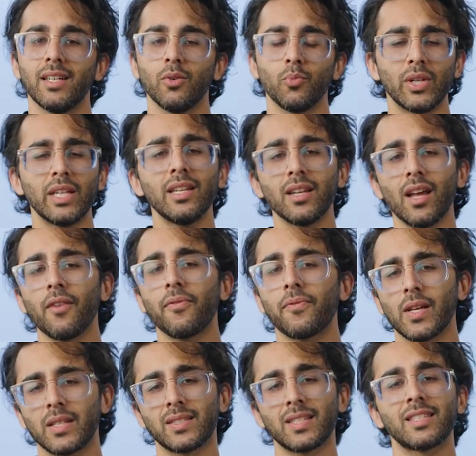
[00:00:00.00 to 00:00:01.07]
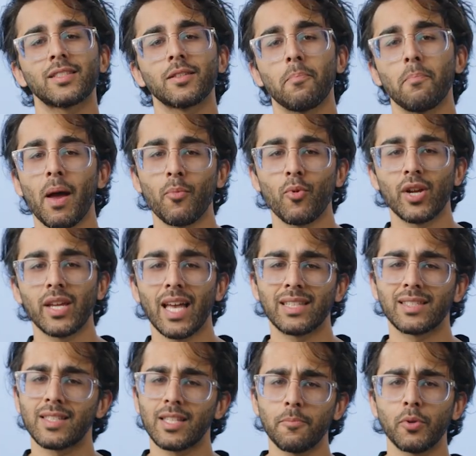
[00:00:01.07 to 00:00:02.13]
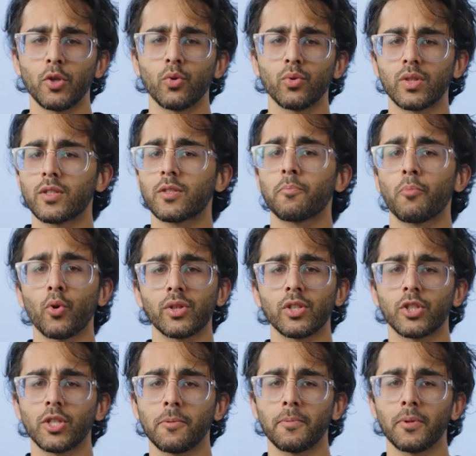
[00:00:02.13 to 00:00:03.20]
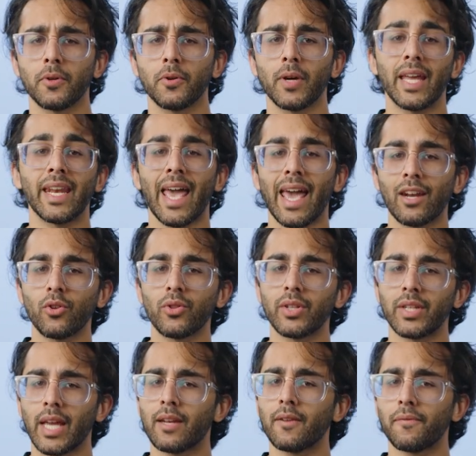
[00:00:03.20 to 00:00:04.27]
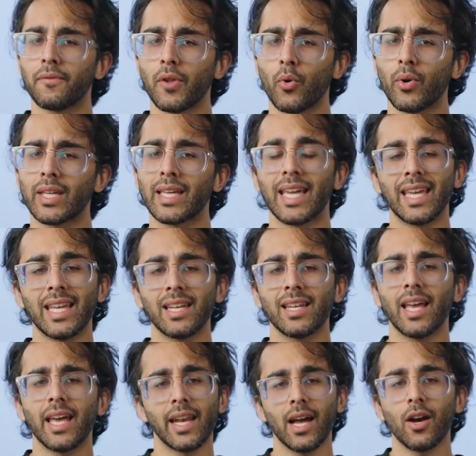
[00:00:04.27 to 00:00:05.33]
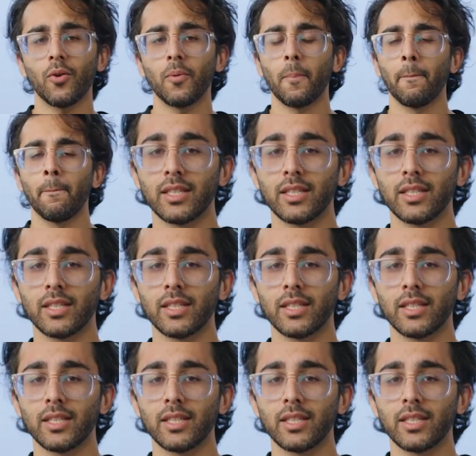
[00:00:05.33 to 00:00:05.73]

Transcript: We need enough system memory and CPU to support the GPU and handle the data flowing in and out.